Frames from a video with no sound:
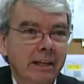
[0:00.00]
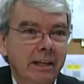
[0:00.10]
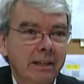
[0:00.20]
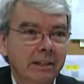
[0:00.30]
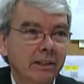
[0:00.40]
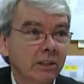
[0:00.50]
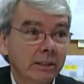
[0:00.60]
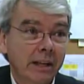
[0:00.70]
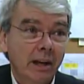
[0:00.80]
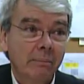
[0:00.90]
Uh, you
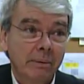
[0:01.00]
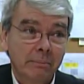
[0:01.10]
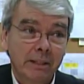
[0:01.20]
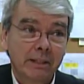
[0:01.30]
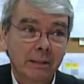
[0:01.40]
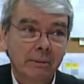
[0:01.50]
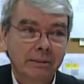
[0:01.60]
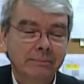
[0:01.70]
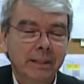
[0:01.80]
couldn't help but miss Sybel.